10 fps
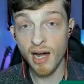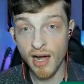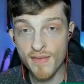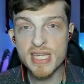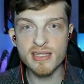
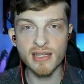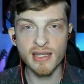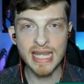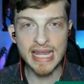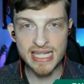
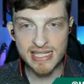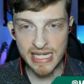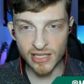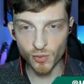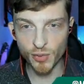Obviously, this
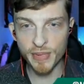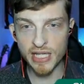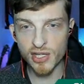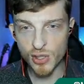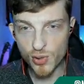deal will be
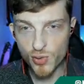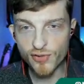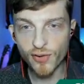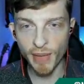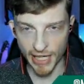
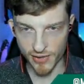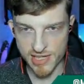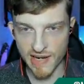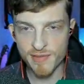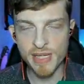huge for
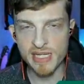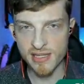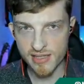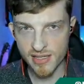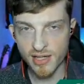Microsoft's
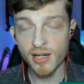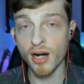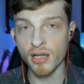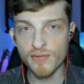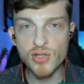business.
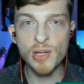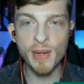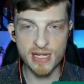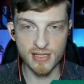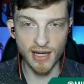Call of Duty
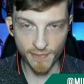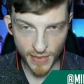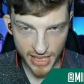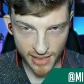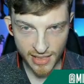makes a lot of
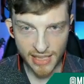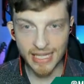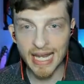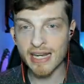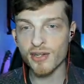money.
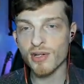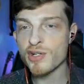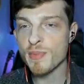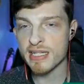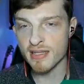Candy
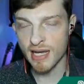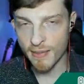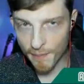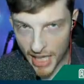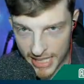Crush makes a lot
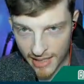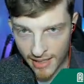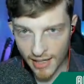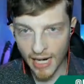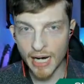of money.
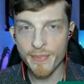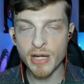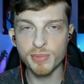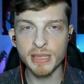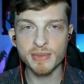
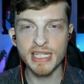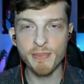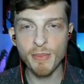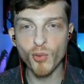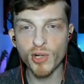They'll be able to
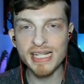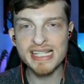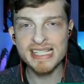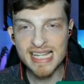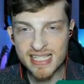be more
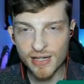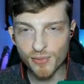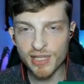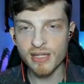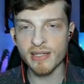consistent
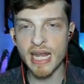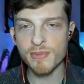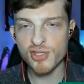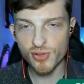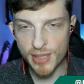with their
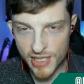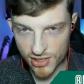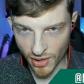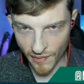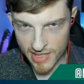game streaming
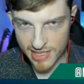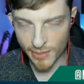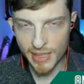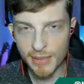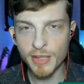service.
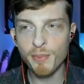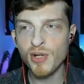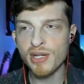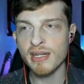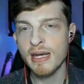They'll be able to
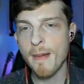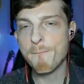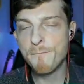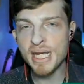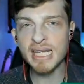put
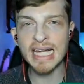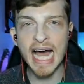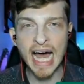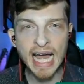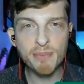big,
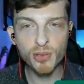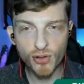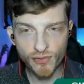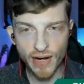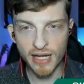
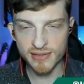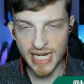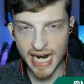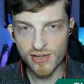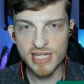high-profile
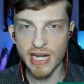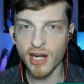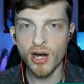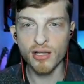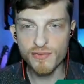titles like
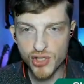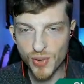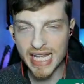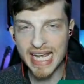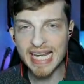Call of
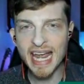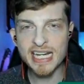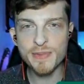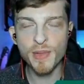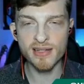Duty in
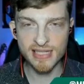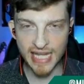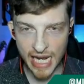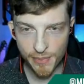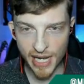Xbox
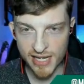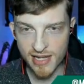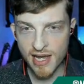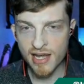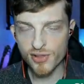Game Pass.
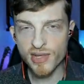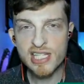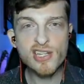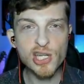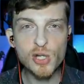So
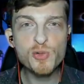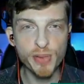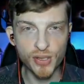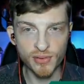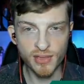this is a huge
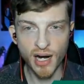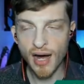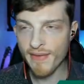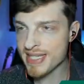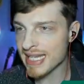boon.
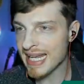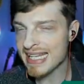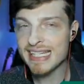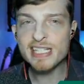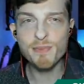Obviously,
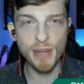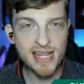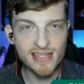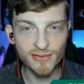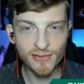it's
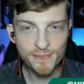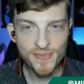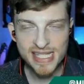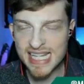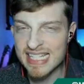expensive.
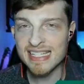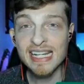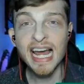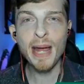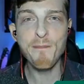
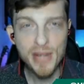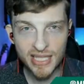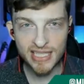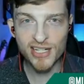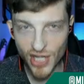$69
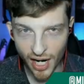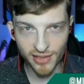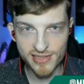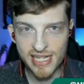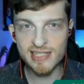billion
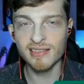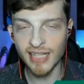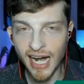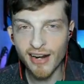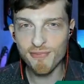is a
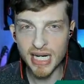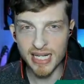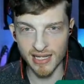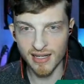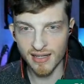lot of
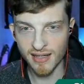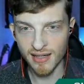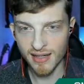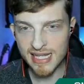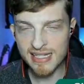money.
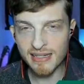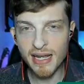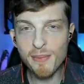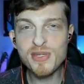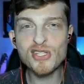It's an
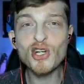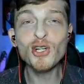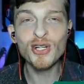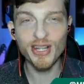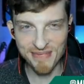
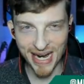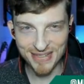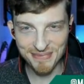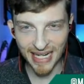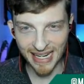absurd
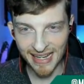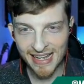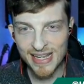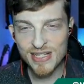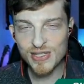amount of money.
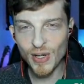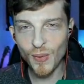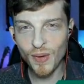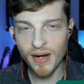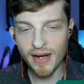
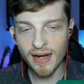So